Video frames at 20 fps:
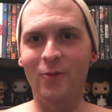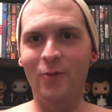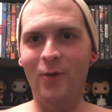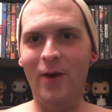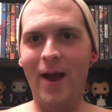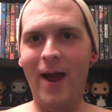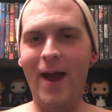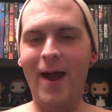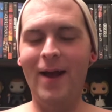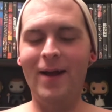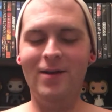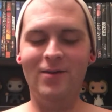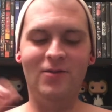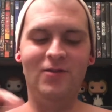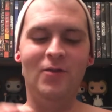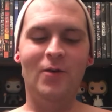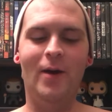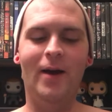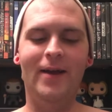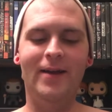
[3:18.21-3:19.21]
rack
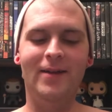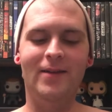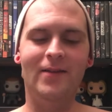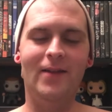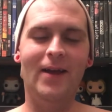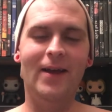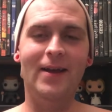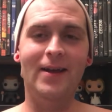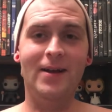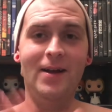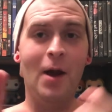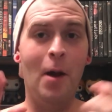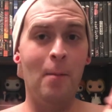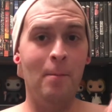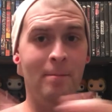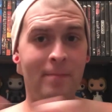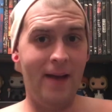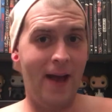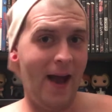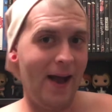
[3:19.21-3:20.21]
so I could like
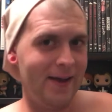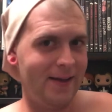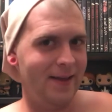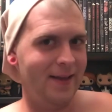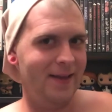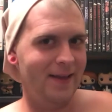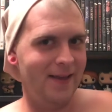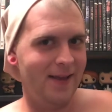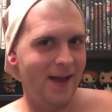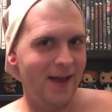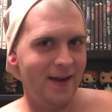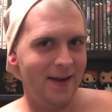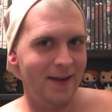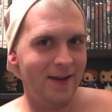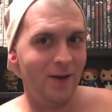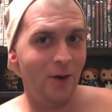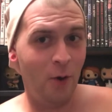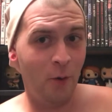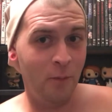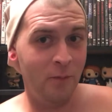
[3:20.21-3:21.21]
come back and get
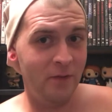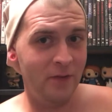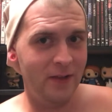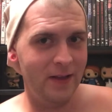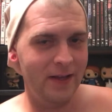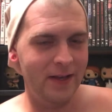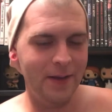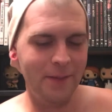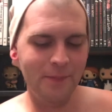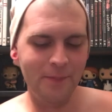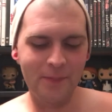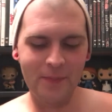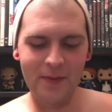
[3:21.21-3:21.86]
it, hopefully.